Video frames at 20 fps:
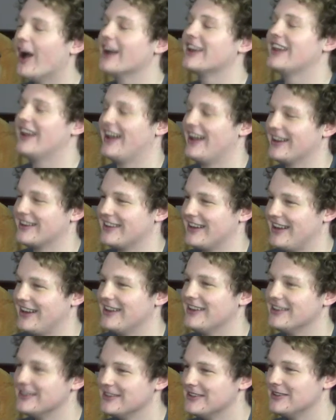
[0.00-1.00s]
okay.
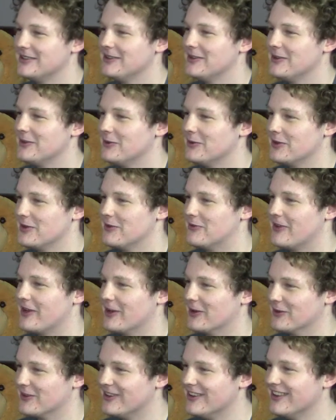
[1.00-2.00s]
Well, you
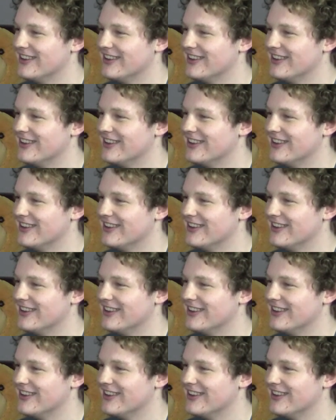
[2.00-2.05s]
failed.